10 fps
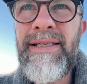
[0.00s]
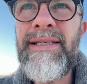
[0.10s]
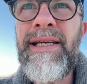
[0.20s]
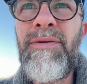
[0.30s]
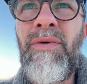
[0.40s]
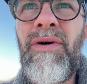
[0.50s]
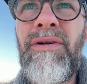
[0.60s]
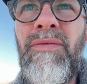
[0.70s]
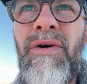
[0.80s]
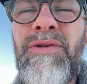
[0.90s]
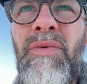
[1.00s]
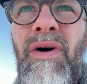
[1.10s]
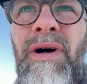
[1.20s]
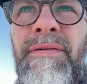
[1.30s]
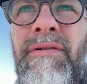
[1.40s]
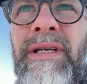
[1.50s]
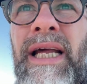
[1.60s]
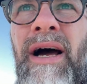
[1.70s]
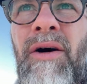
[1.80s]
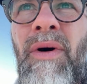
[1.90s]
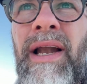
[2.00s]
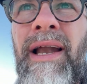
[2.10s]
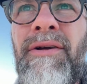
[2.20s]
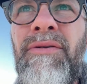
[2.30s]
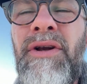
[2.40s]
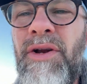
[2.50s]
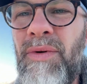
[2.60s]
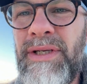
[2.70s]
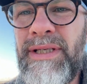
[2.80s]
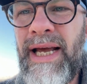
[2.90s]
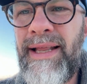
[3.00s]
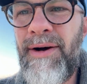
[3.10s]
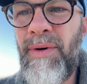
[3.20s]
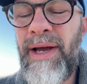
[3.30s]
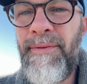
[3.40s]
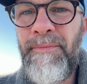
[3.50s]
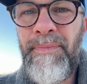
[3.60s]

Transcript: to see what's what, if you're a DIY landlord and you want to stay that way,